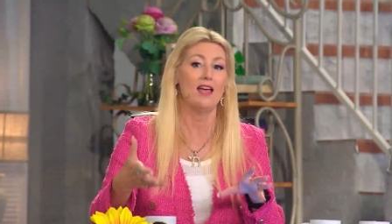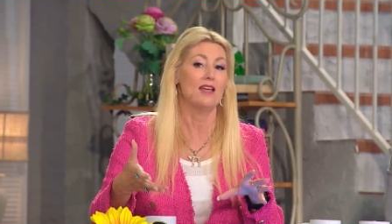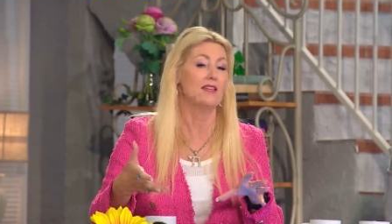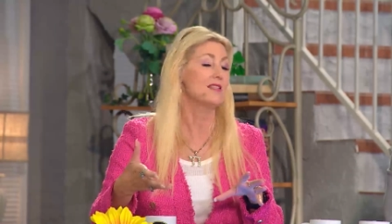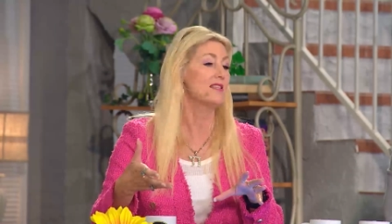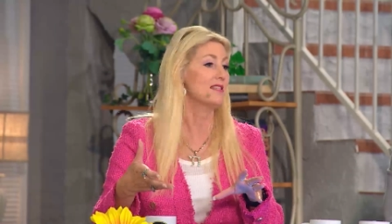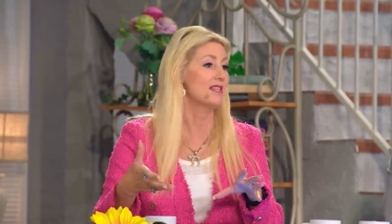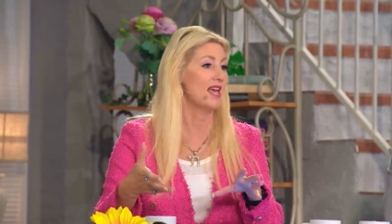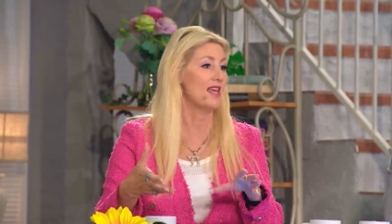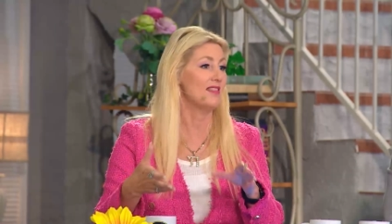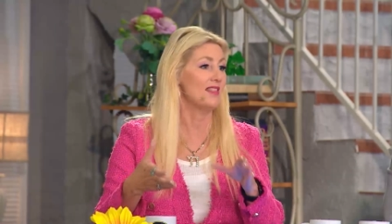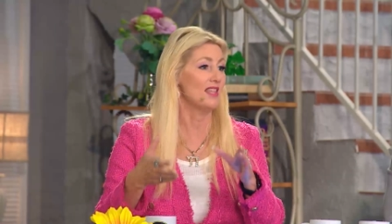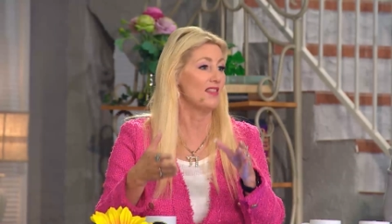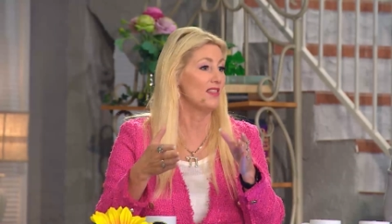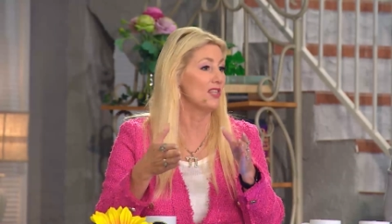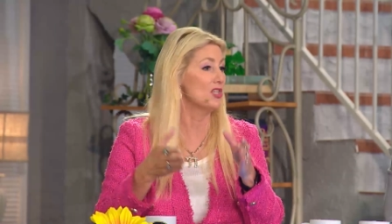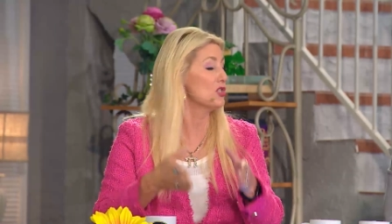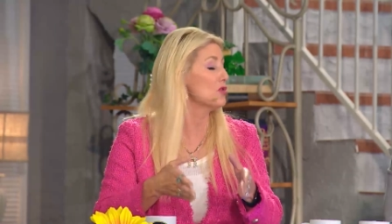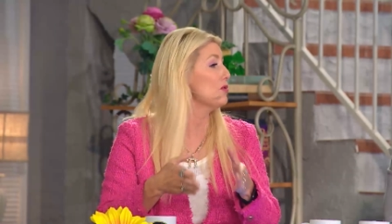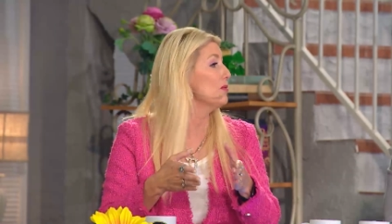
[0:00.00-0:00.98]
and said
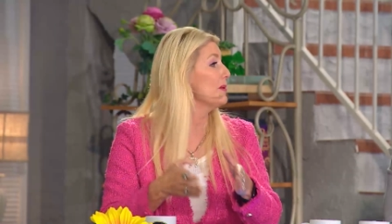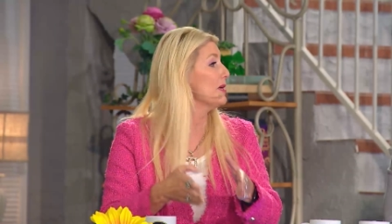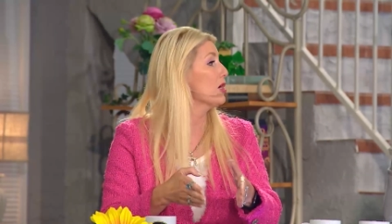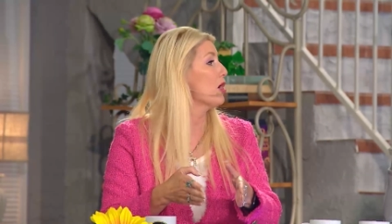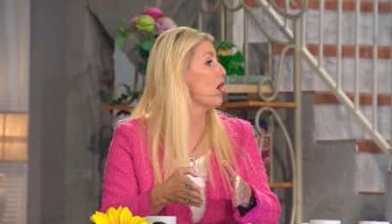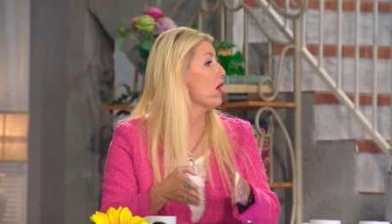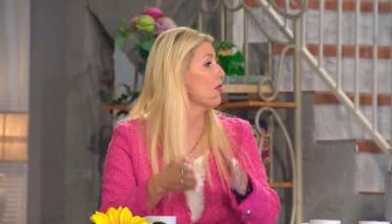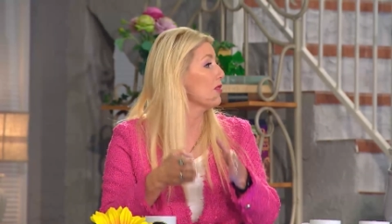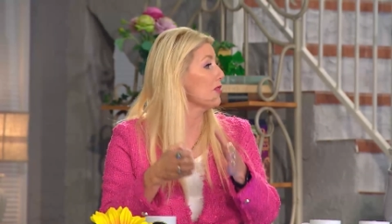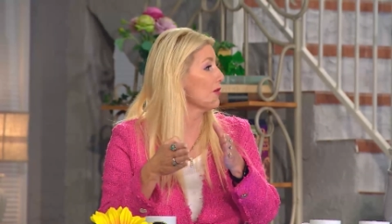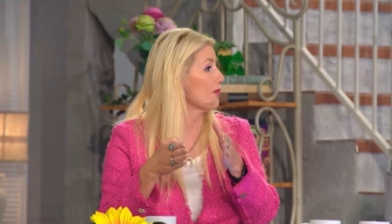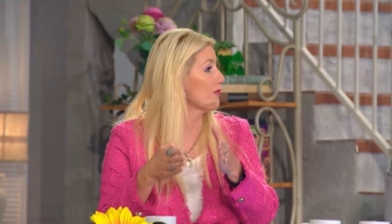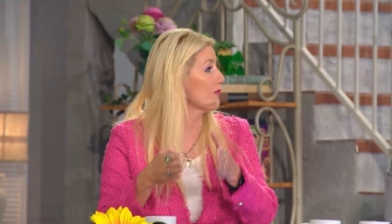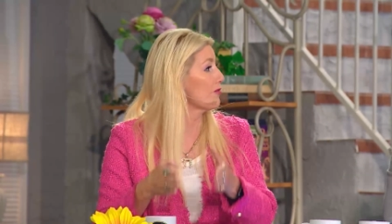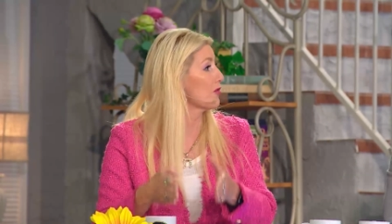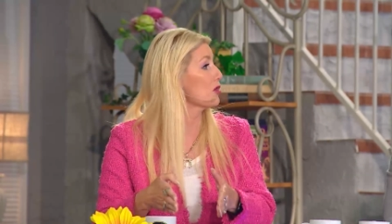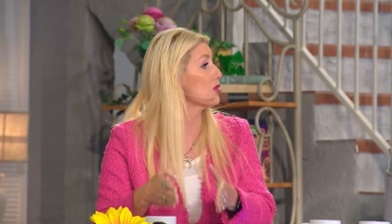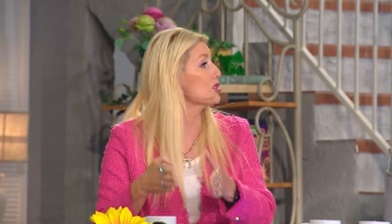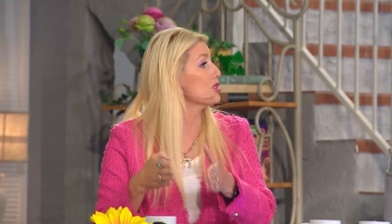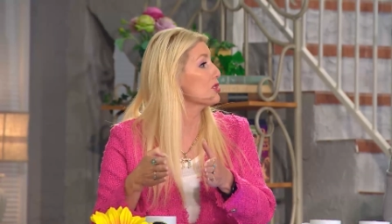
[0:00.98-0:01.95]
that this will be called the
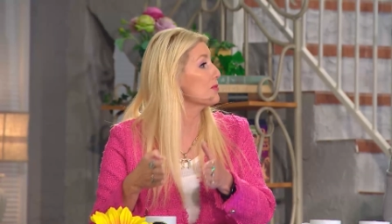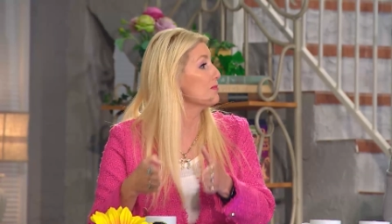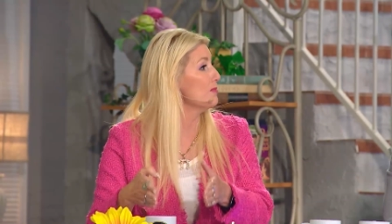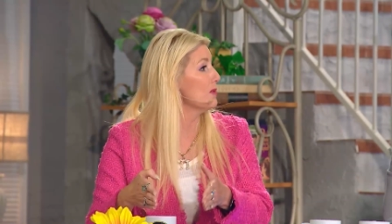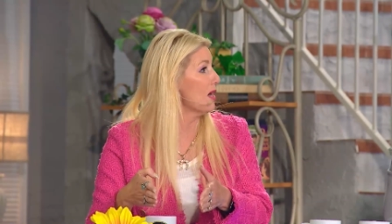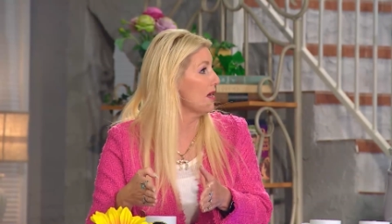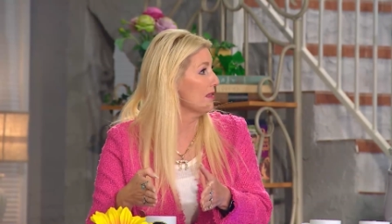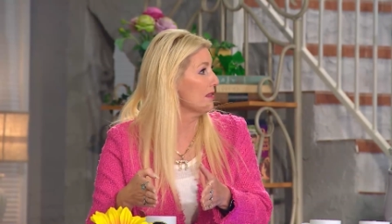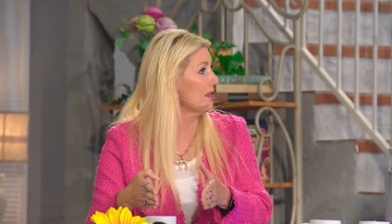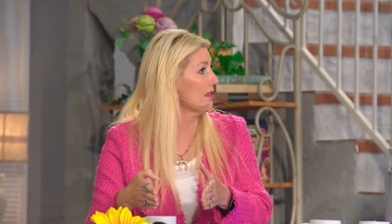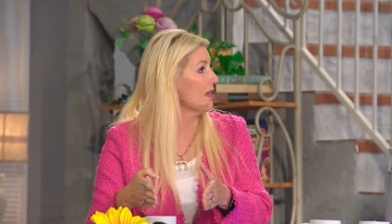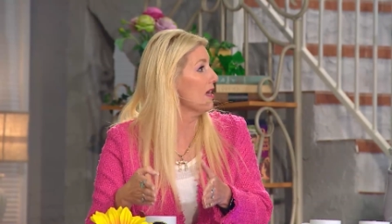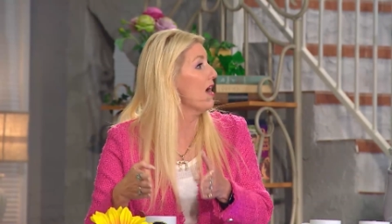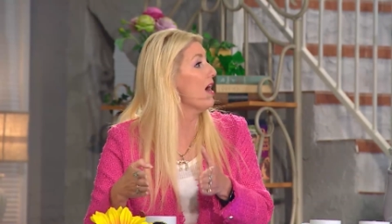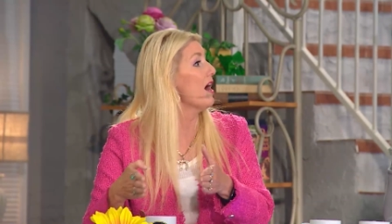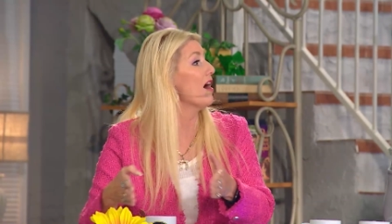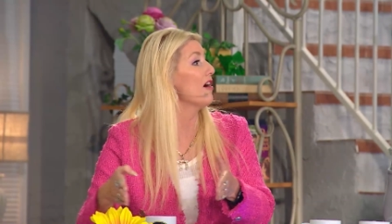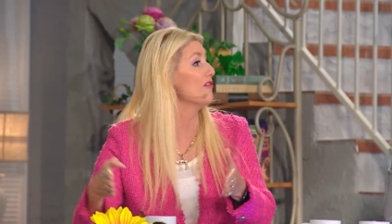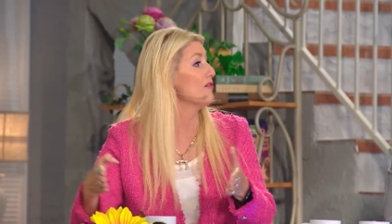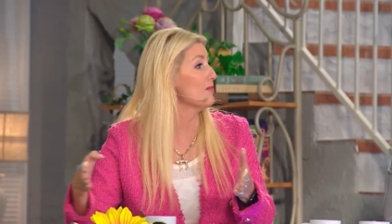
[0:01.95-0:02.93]
first month
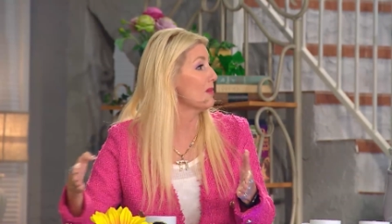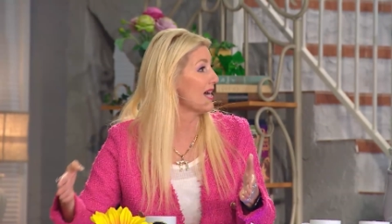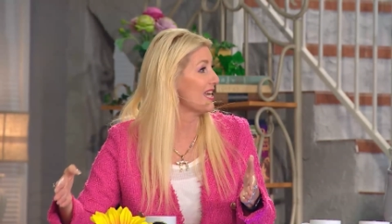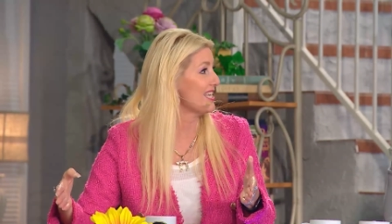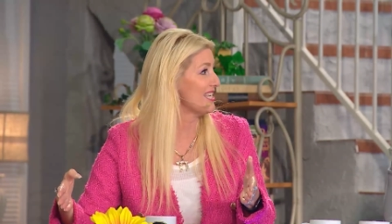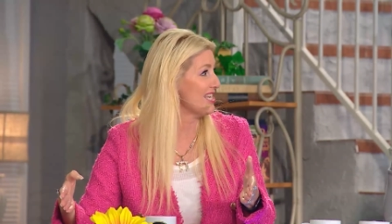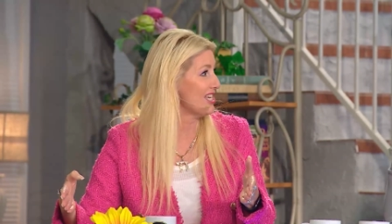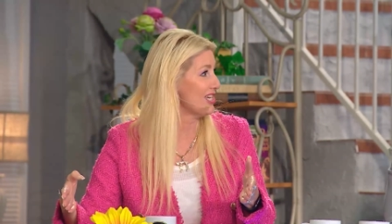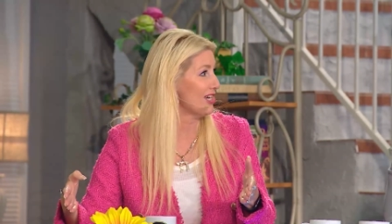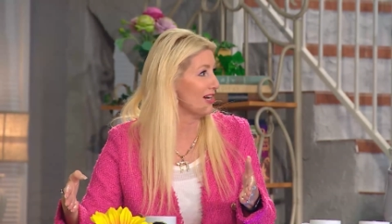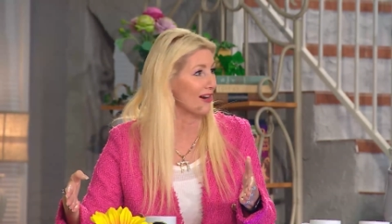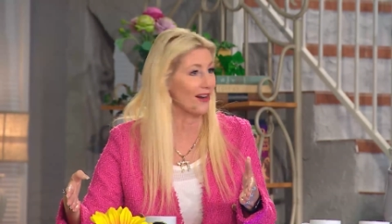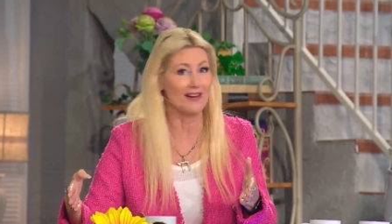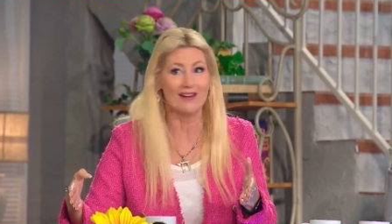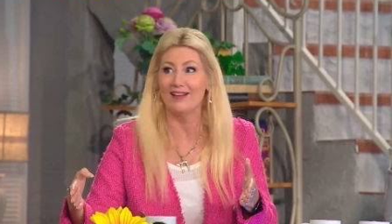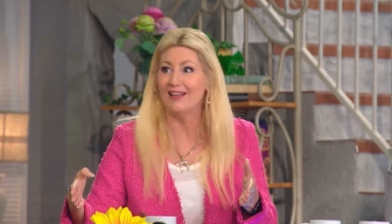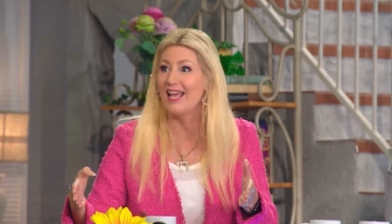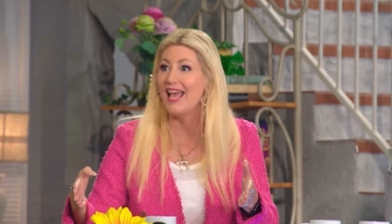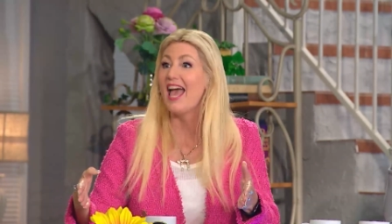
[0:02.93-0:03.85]
of my year.